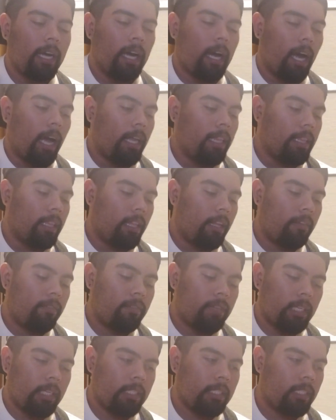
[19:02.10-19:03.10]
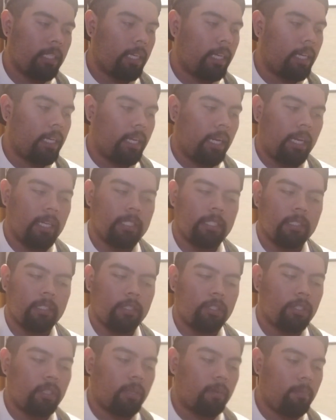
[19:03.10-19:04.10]
I love this thing. It has
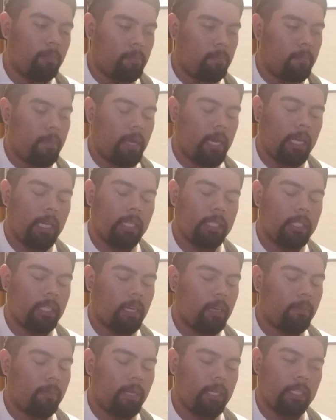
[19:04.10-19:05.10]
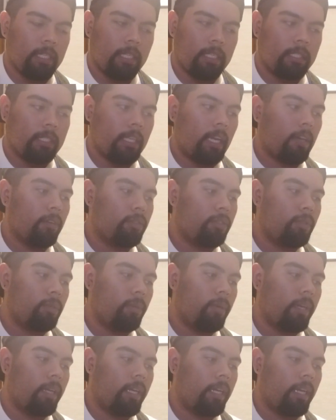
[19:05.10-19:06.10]
such an amazing, amazing sound
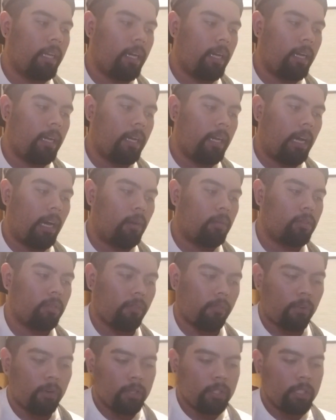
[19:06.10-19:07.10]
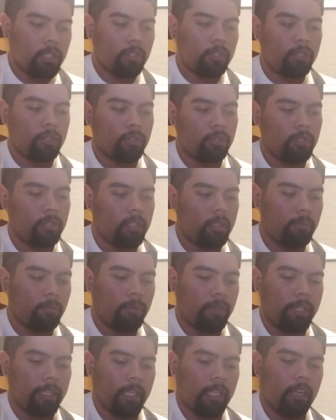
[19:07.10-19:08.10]
to it. I was first introduced to
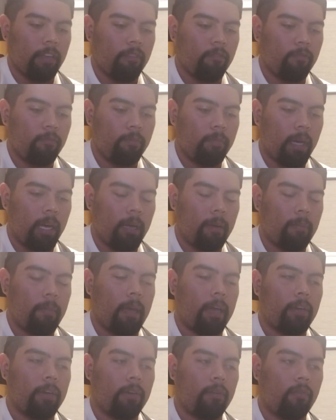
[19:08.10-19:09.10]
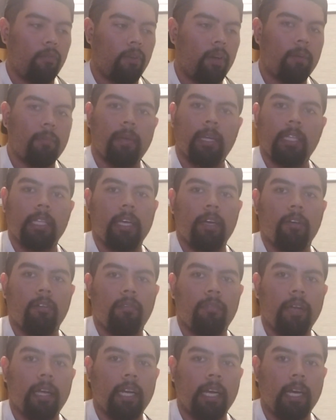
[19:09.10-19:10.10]
Breedlove by my good friend Mateo
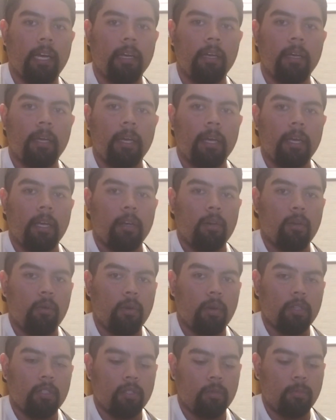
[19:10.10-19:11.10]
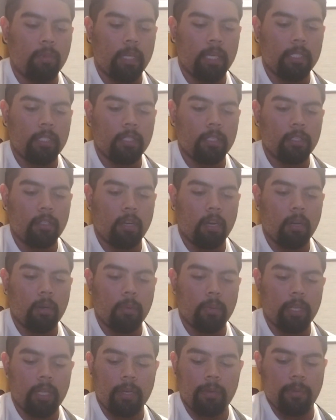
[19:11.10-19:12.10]
Vela, who also plays guitar
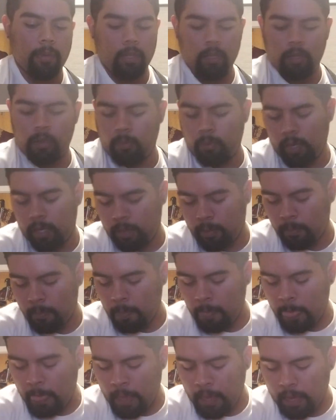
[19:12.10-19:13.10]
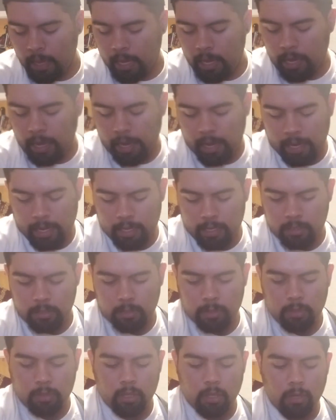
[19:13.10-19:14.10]
really, really well. And
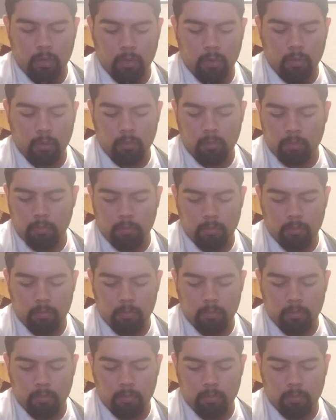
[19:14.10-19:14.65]
so